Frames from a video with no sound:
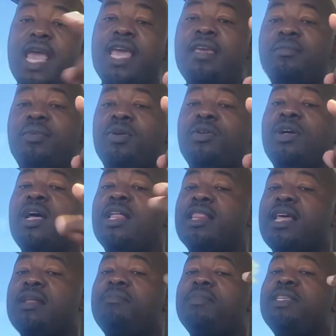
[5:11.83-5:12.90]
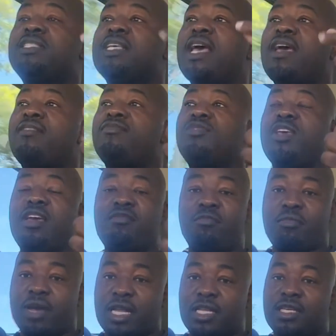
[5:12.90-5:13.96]
able. That means I have to have
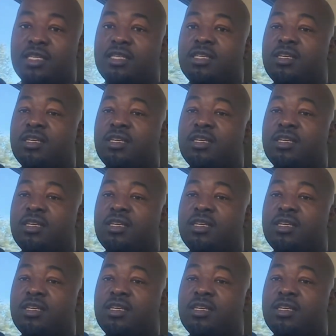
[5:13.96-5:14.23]
money.